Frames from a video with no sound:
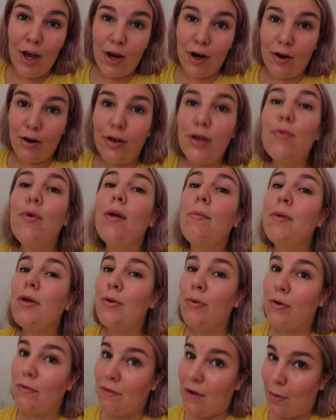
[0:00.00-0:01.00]
girl, you want to be
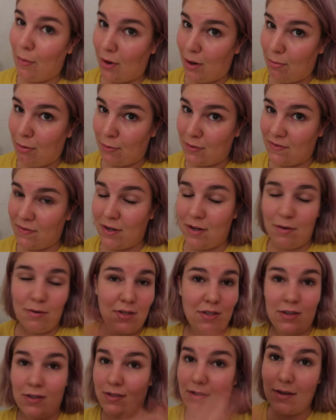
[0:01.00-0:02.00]
notified when I post videos,
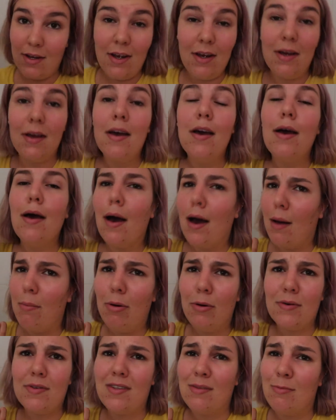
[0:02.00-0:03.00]
because I'm
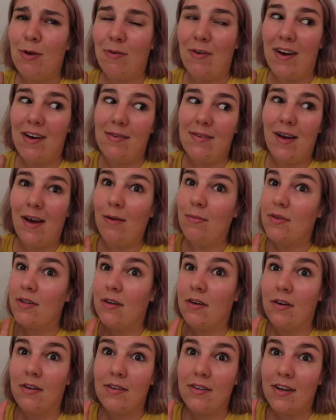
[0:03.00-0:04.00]
posting them at random times
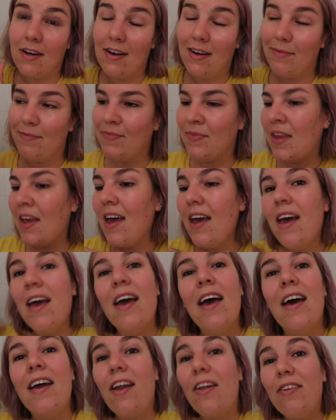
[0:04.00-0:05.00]
all the time.
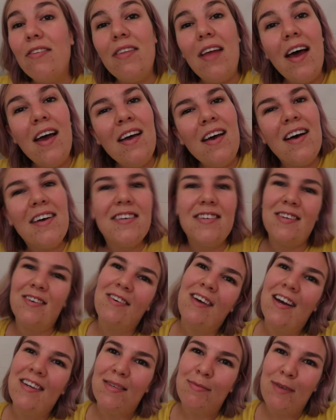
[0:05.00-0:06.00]
And other than that, I'll see
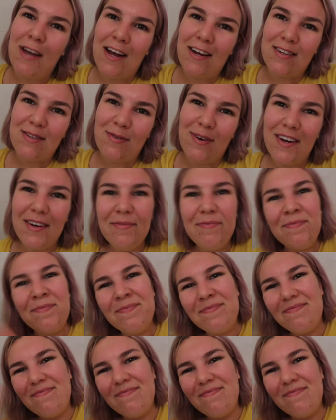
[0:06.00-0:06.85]
you guys in my next one.